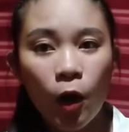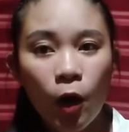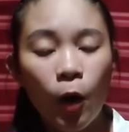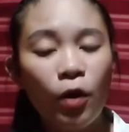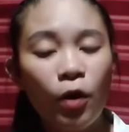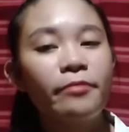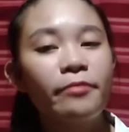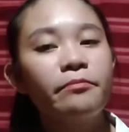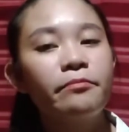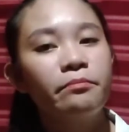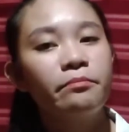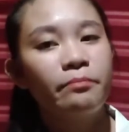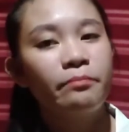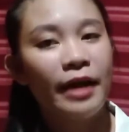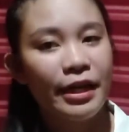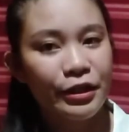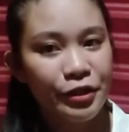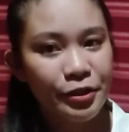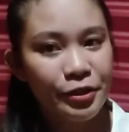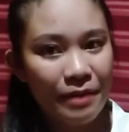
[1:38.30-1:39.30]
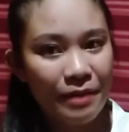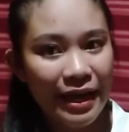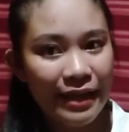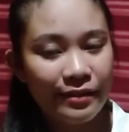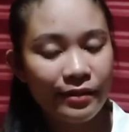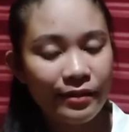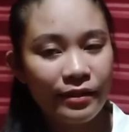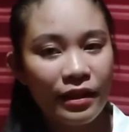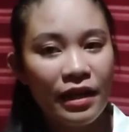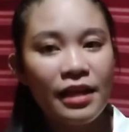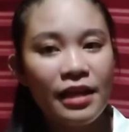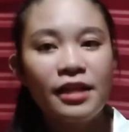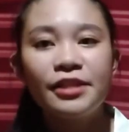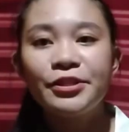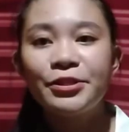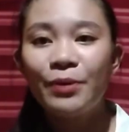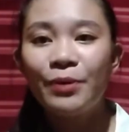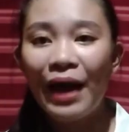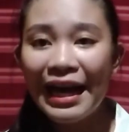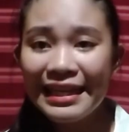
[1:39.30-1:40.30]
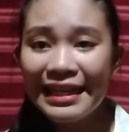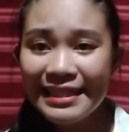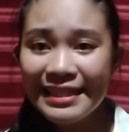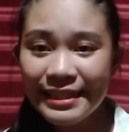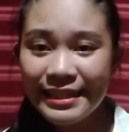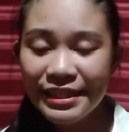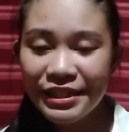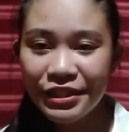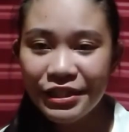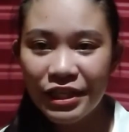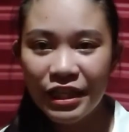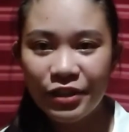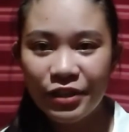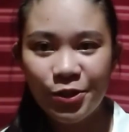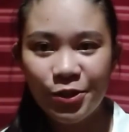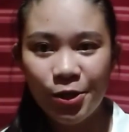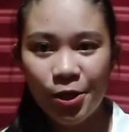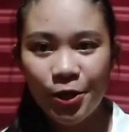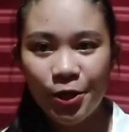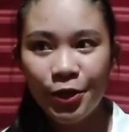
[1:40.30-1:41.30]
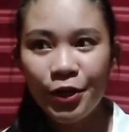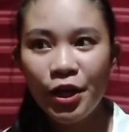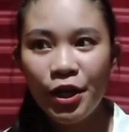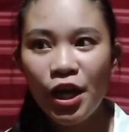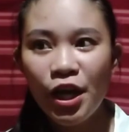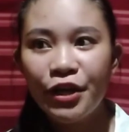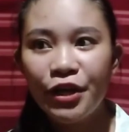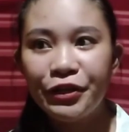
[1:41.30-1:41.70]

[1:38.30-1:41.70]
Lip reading: or punishment. So as a teacher,